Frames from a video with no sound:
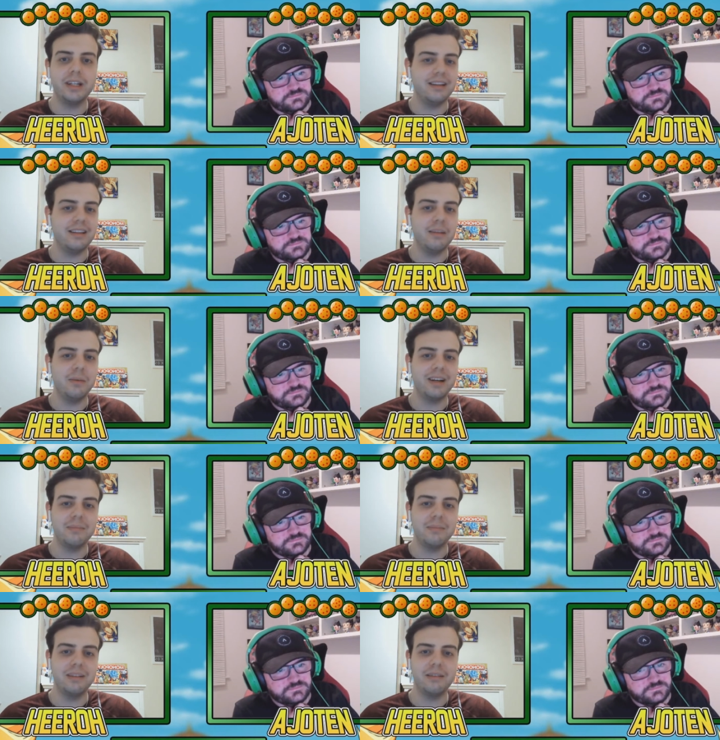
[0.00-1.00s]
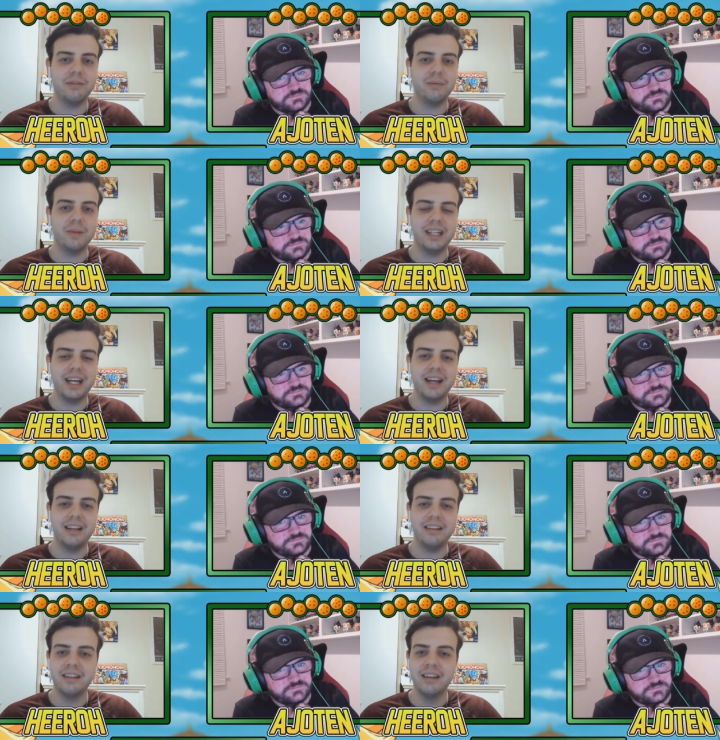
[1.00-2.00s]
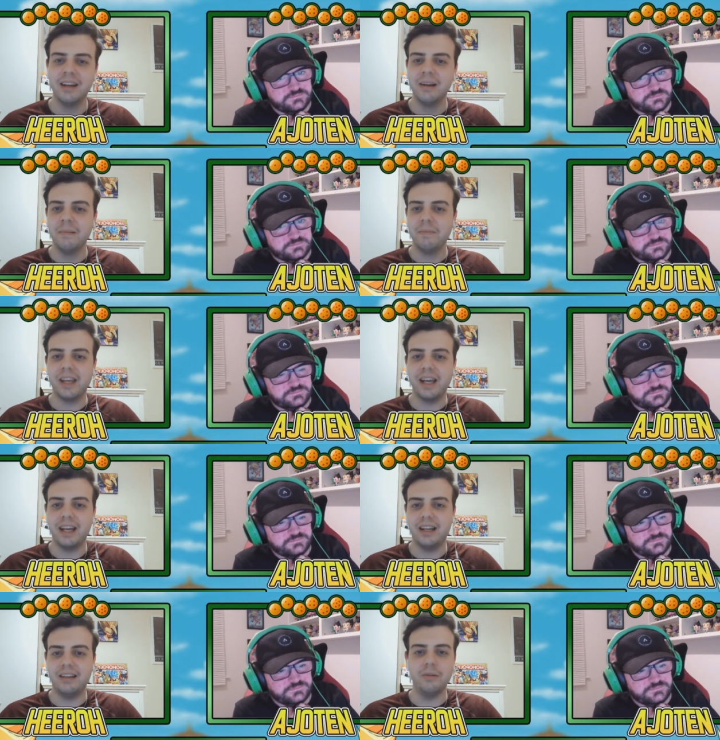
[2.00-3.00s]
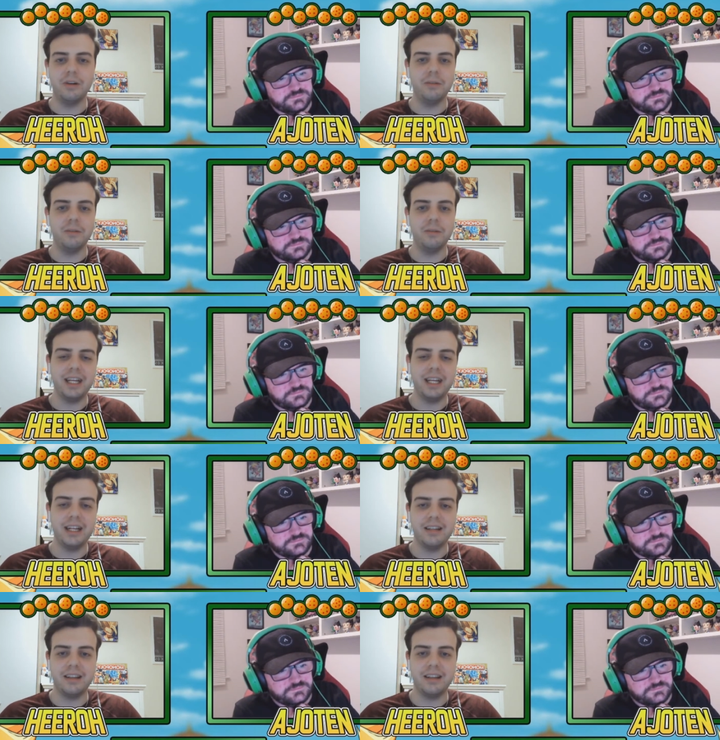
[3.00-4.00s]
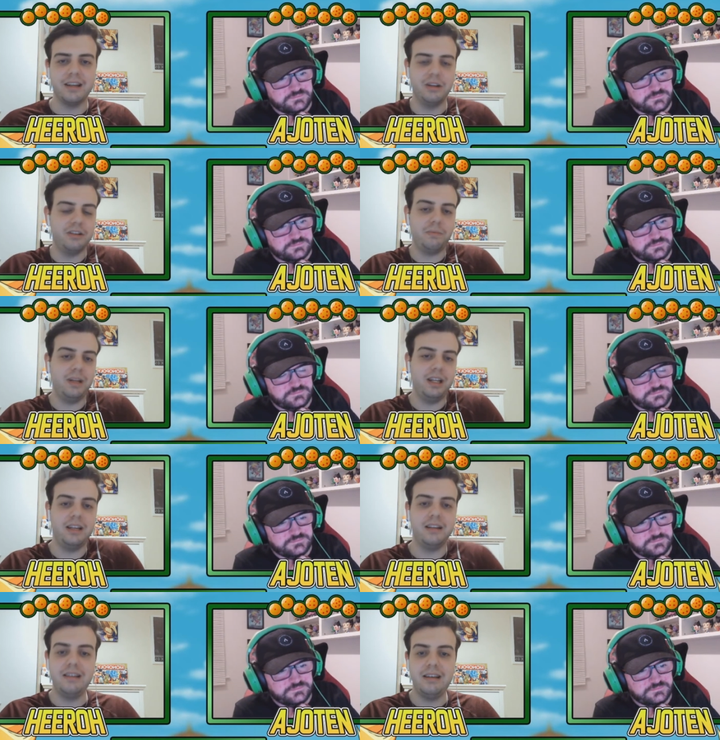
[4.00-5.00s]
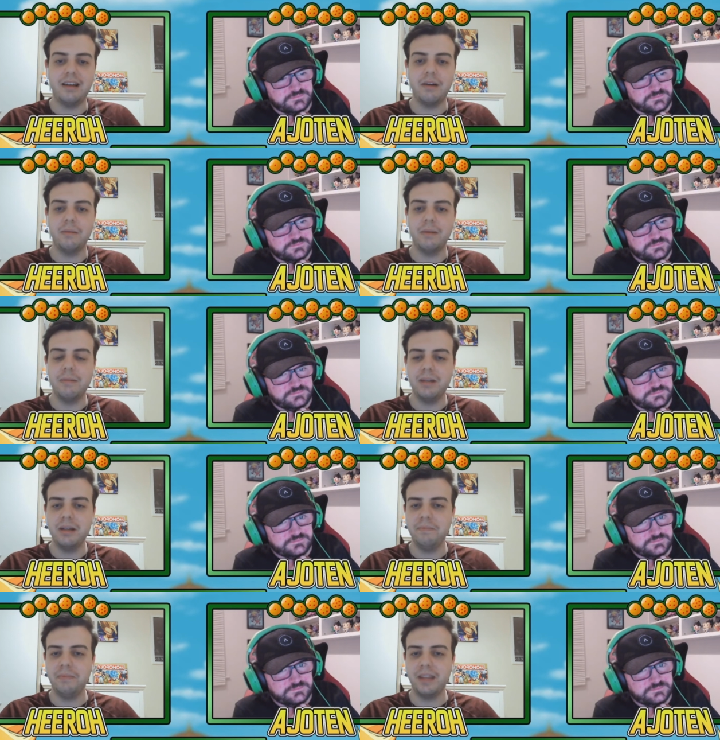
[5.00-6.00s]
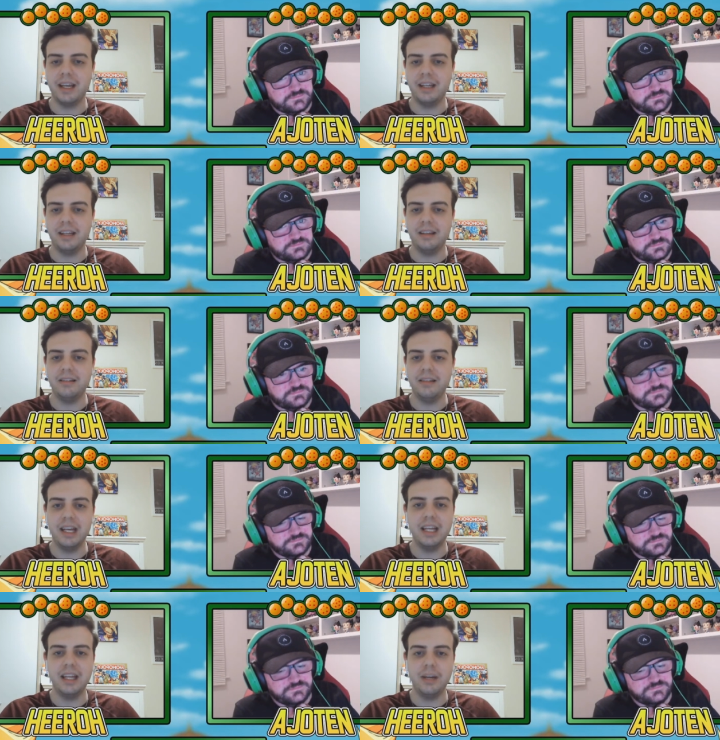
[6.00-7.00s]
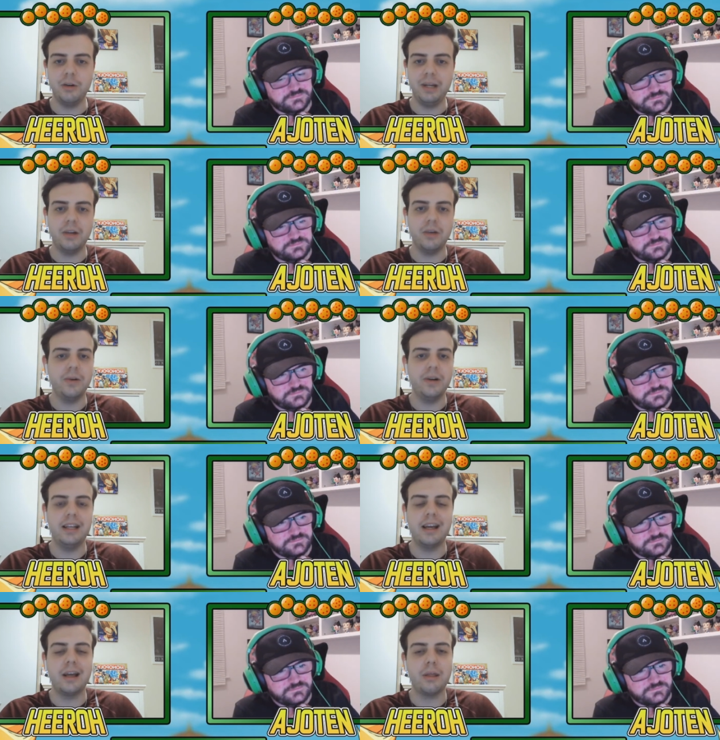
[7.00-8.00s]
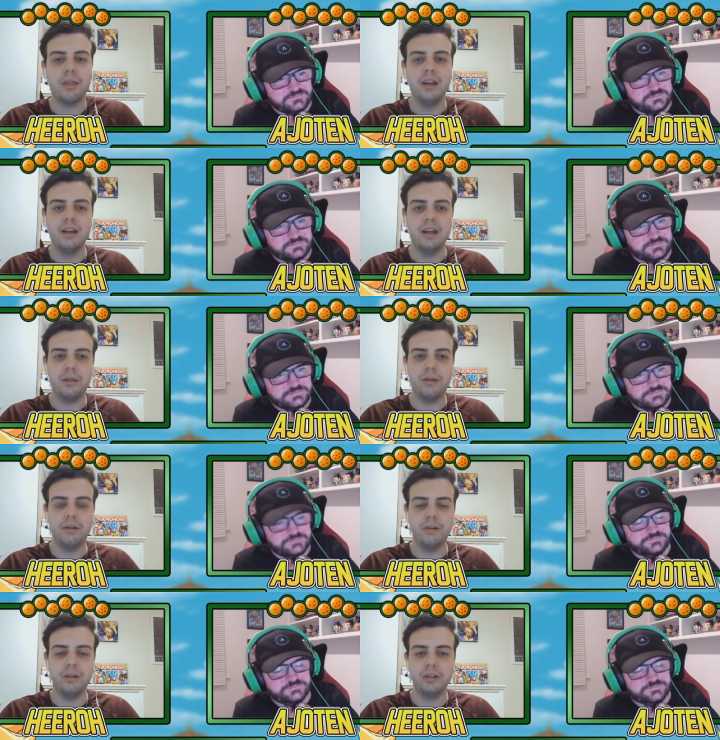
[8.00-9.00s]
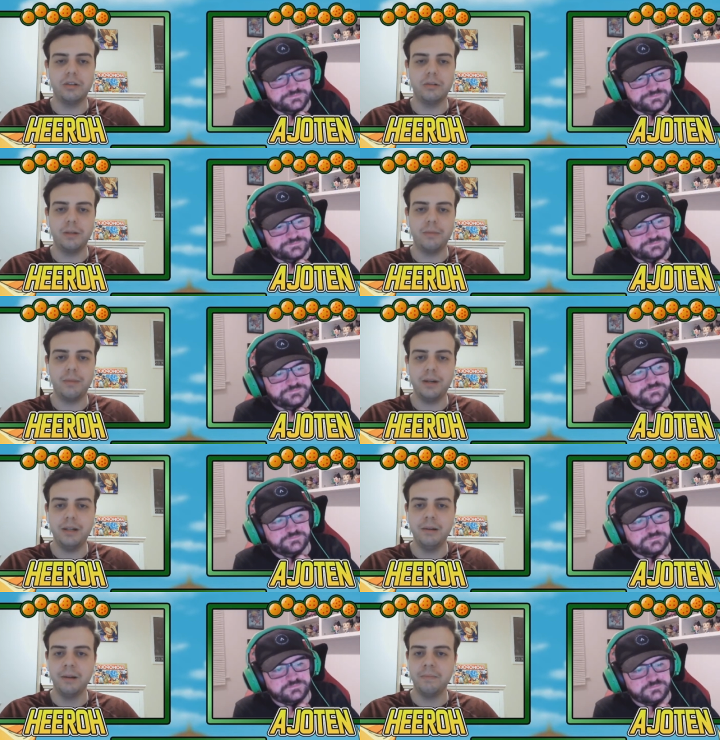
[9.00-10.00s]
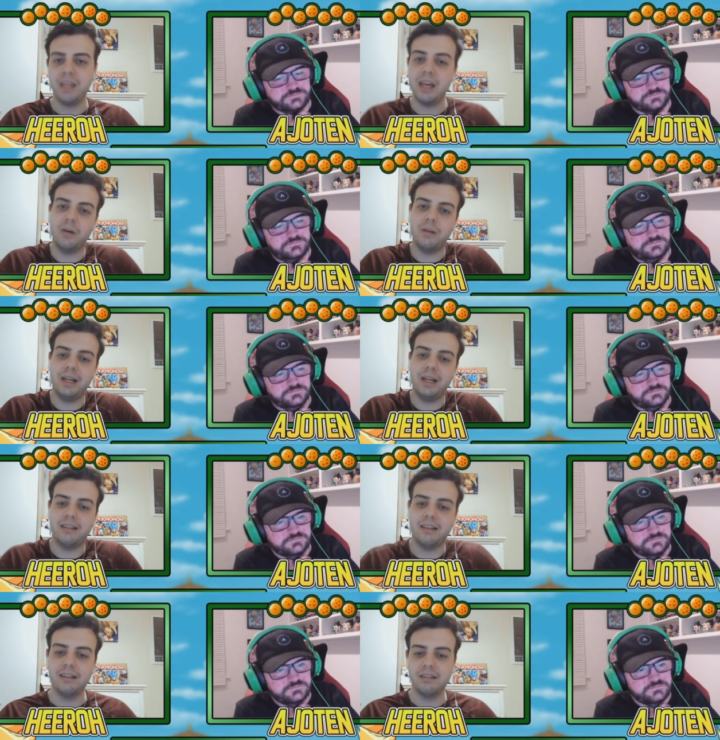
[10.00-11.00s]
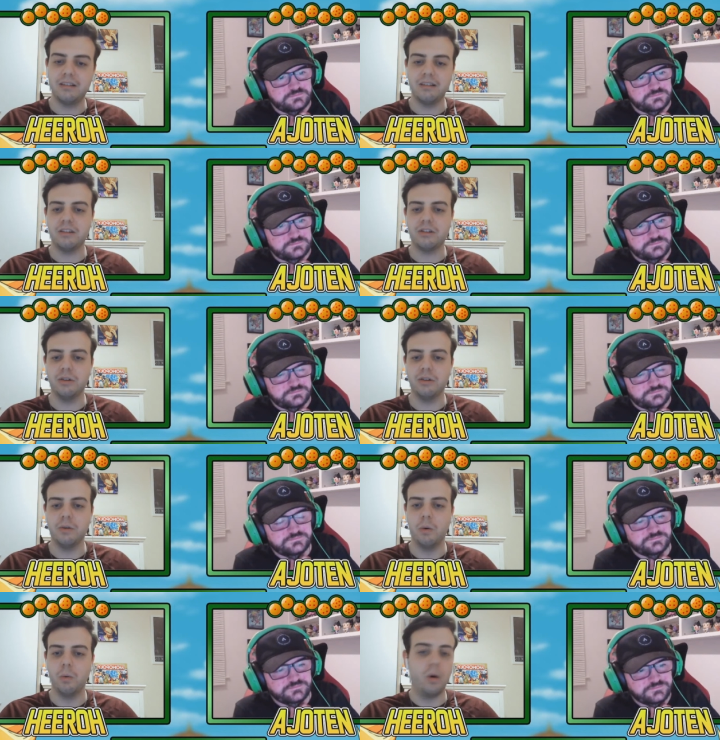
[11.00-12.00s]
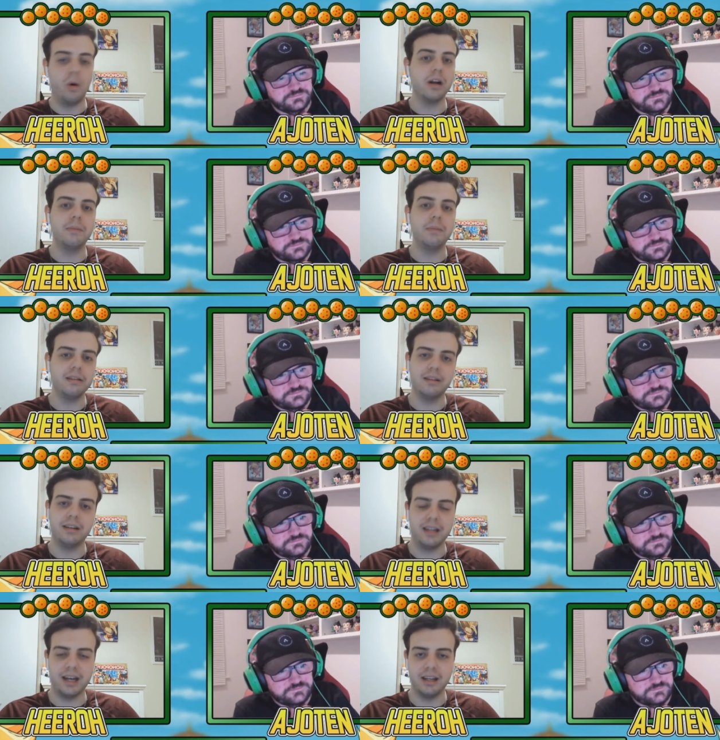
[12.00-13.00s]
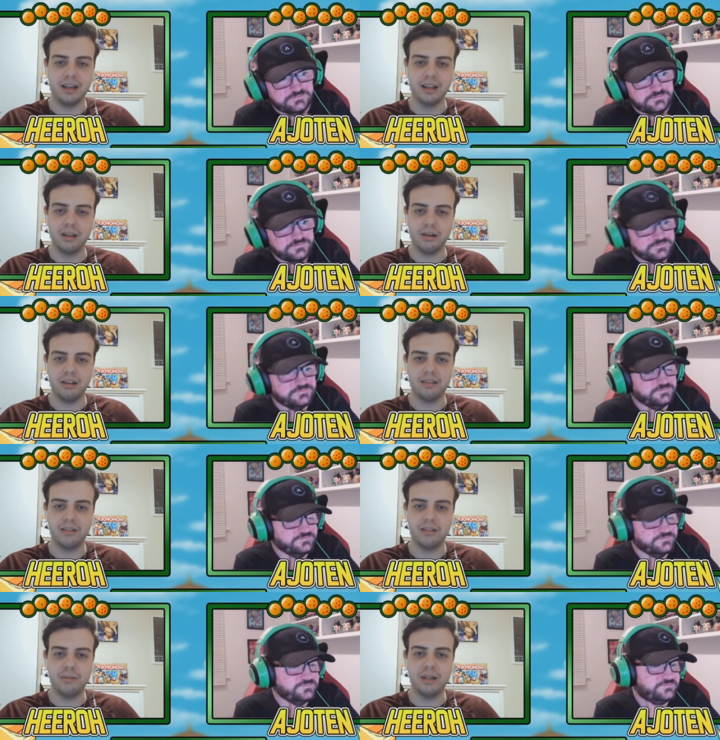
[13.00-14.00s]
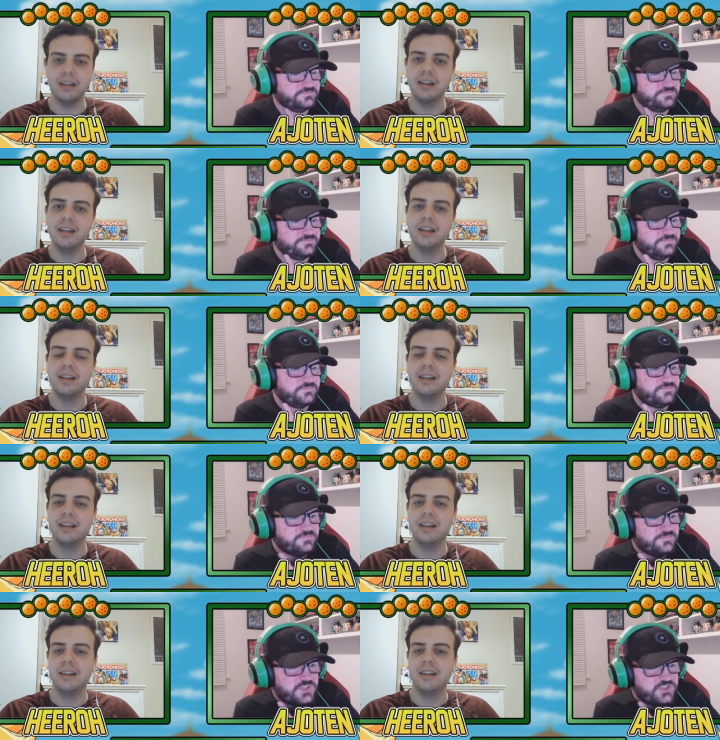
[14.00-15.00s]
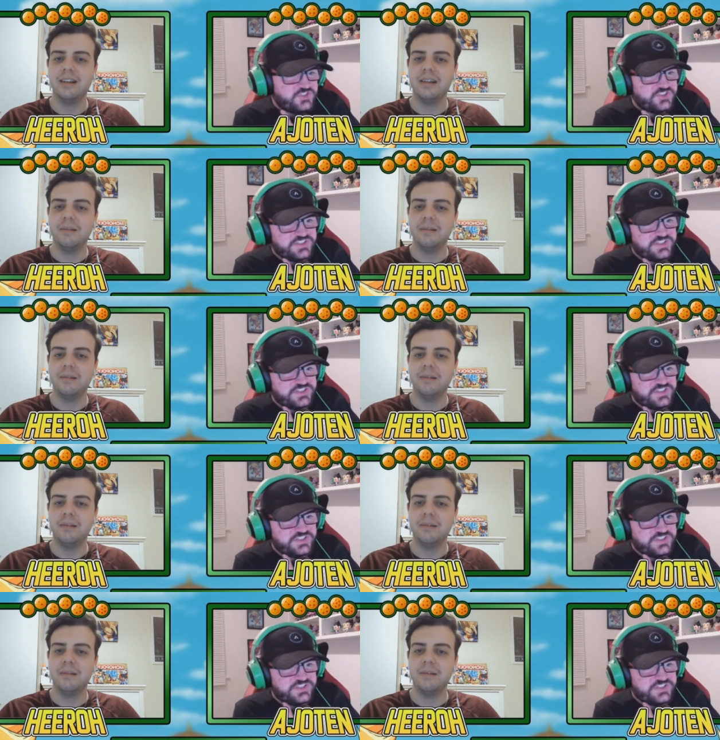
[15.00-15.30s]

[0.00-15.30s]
Speaker 1: to see what happens if someone dies, and he would have been eliminated, and that would have just been down a member. And yeah, it would have been the only death throughout the whole Tournament of Power. It would have made sense just to show one person dying throughout this tournament. Just to